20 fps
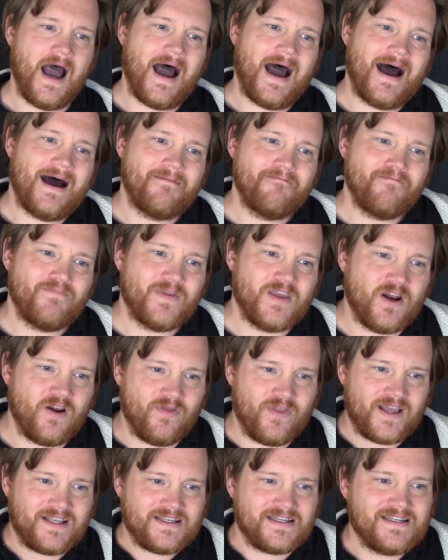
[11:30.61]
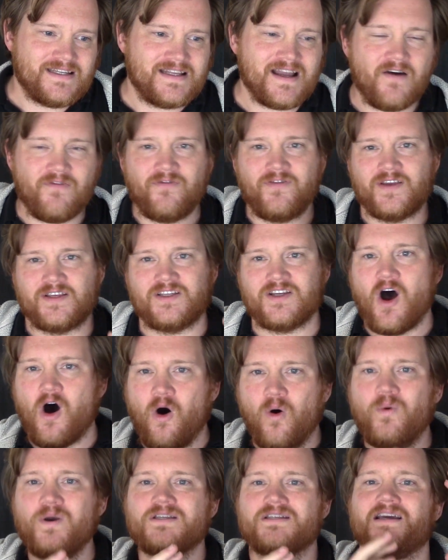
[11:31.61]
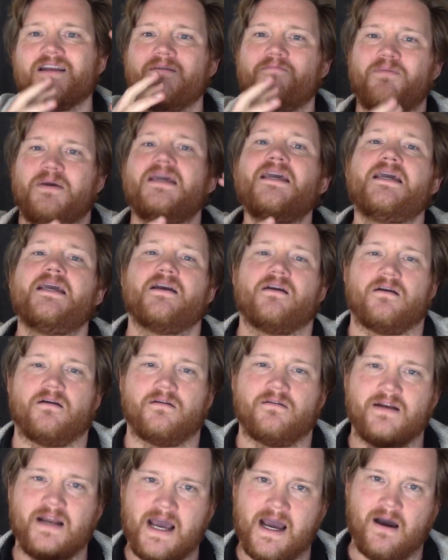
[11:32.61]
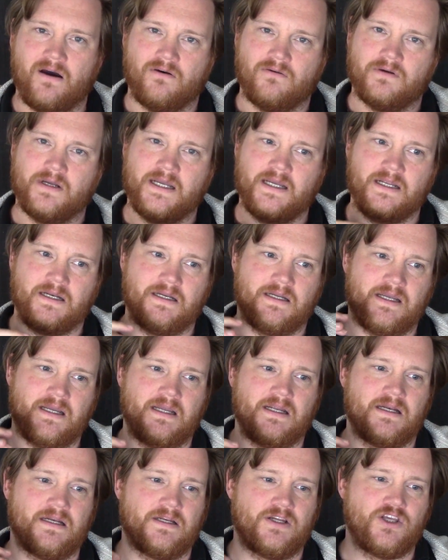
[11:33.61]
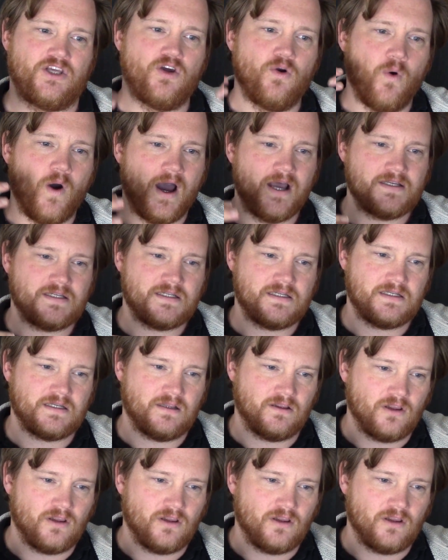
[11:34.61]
you know, that's stuff that's always going to be here now in U.S.